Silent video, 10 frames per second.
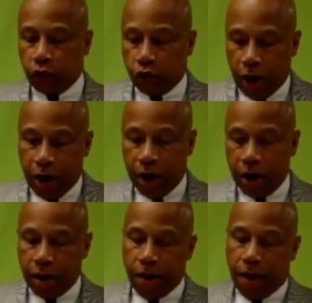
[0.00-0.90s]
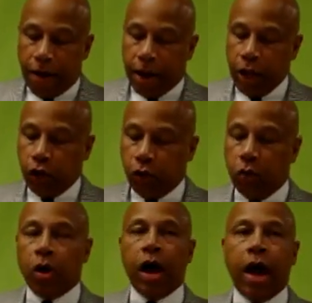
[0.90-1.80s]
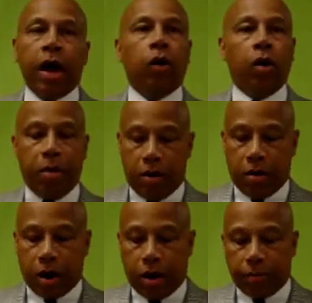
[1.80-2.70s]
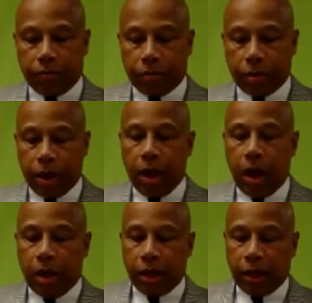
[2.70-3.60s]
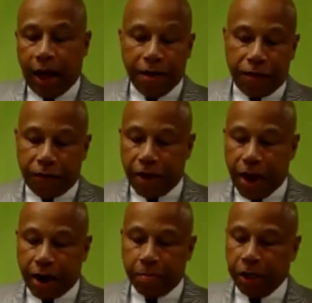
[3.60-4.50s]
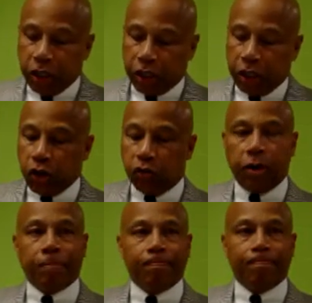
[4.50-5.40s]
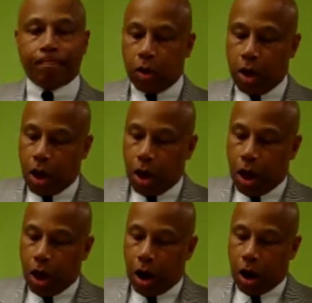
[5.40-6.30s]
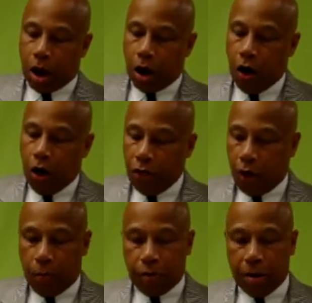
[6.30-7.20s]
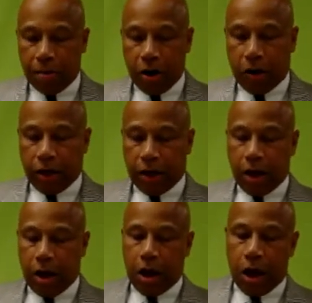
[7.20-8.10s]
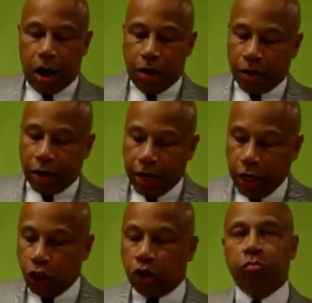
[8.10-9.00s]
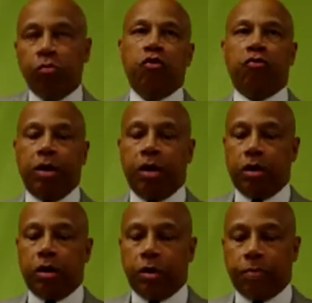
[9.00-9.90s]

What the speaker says: strain into Anglo-America, life at a mid-century. Although primarily a religious movement,